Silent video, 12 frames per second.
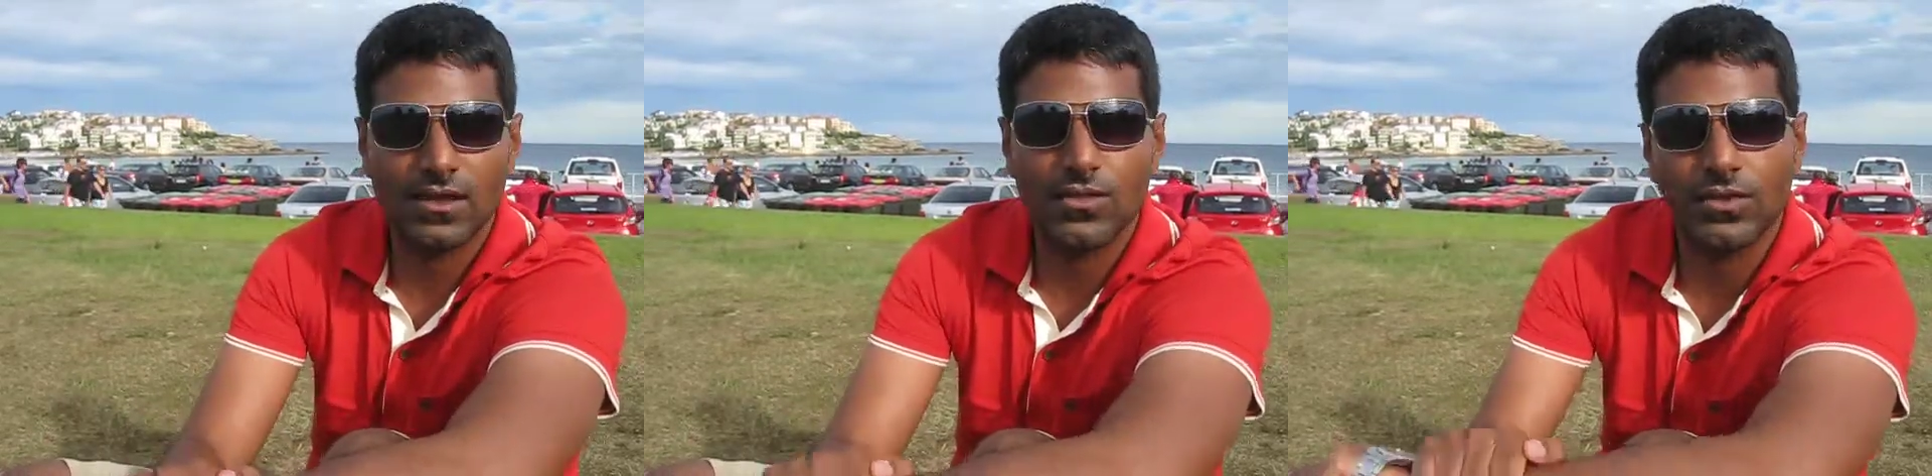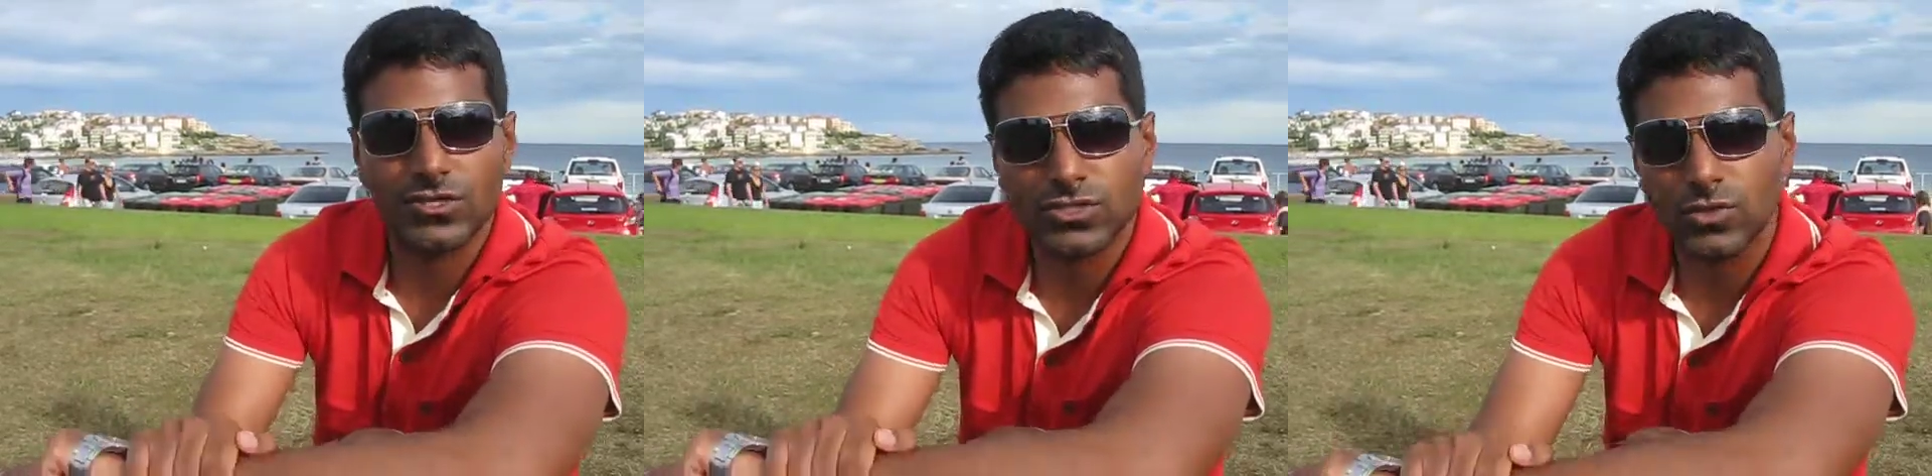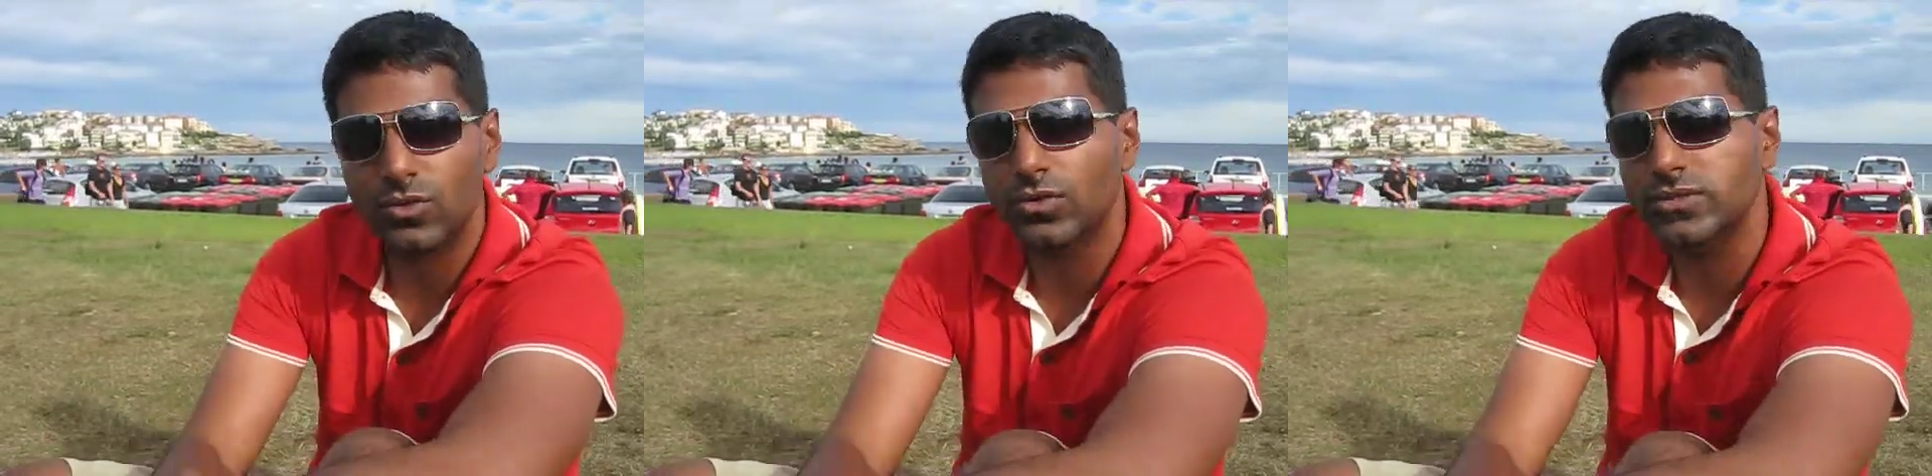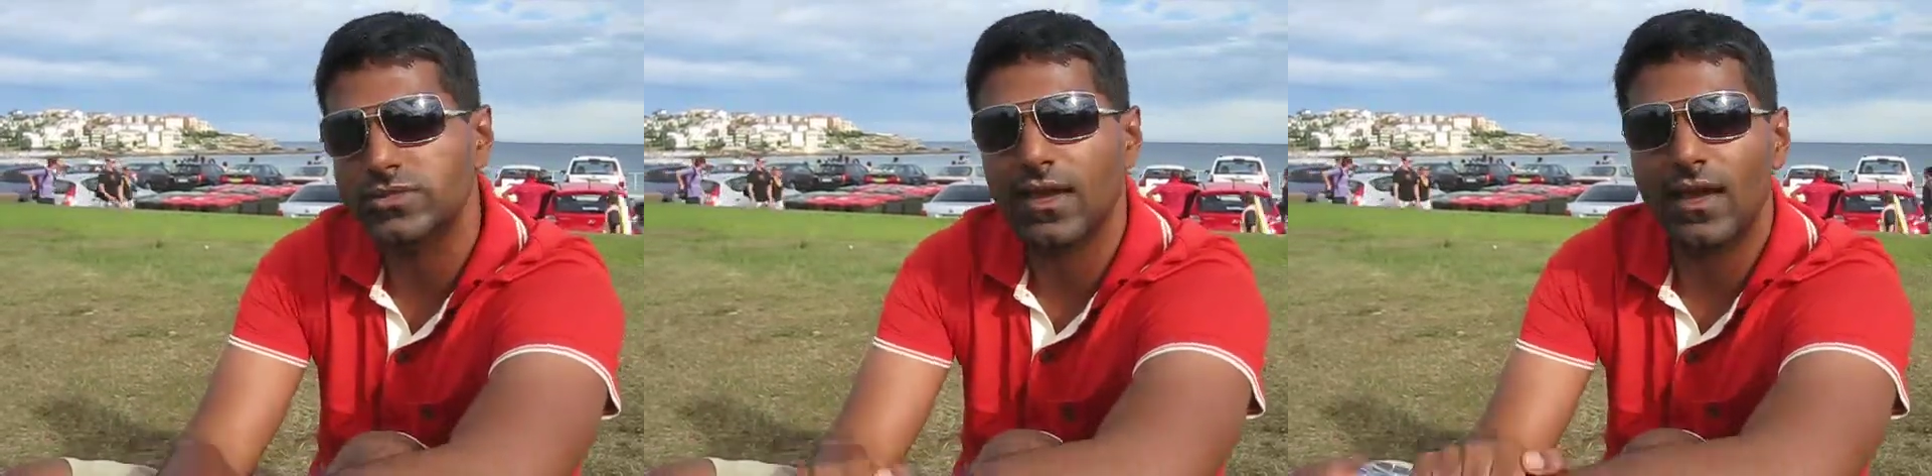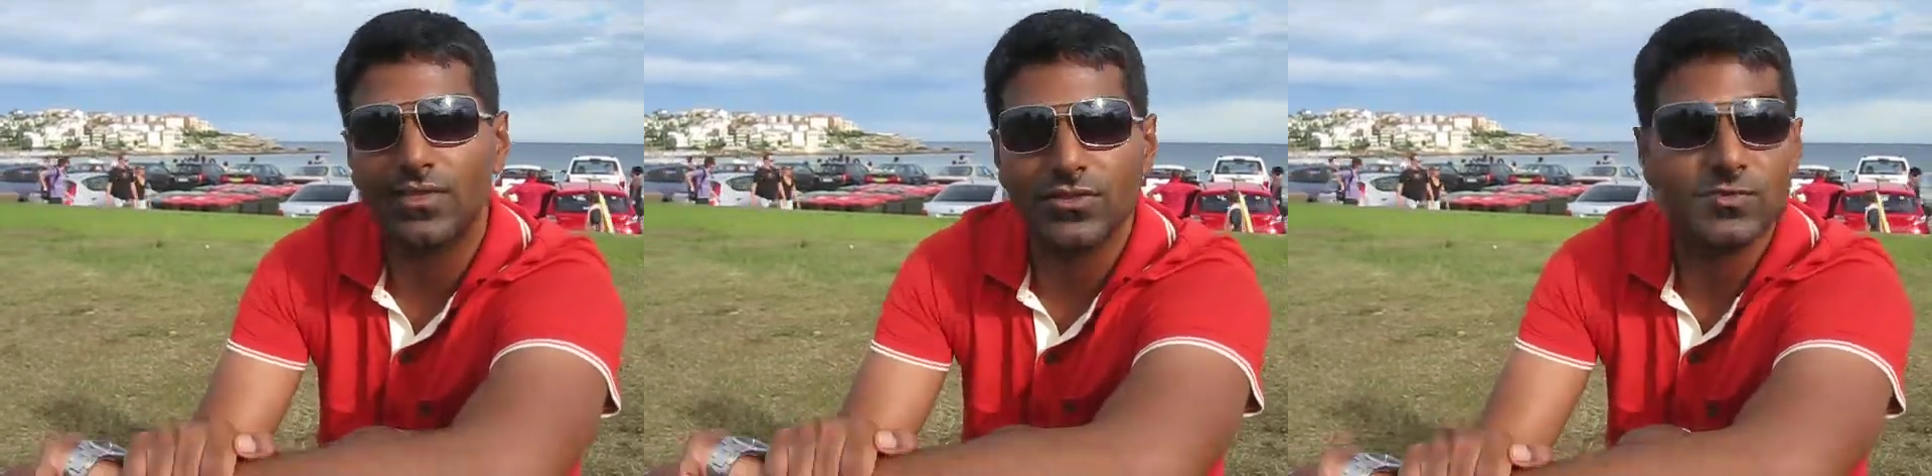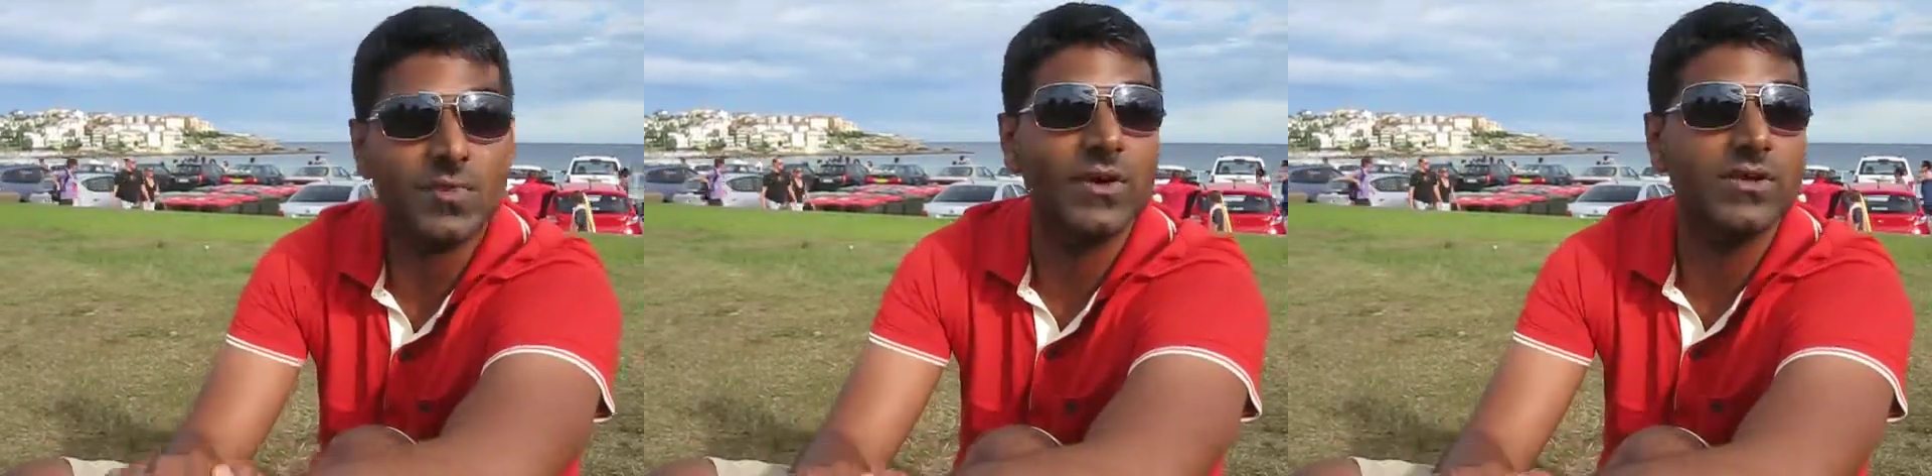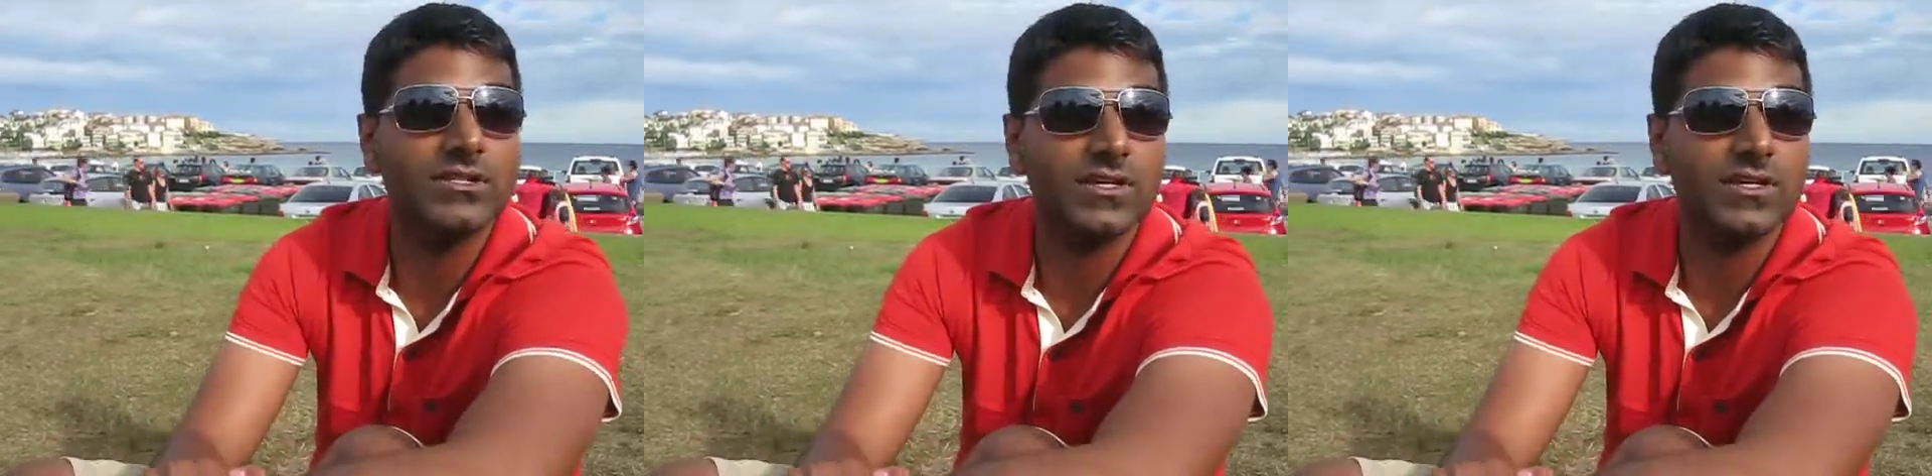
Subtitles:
Their souls and spirits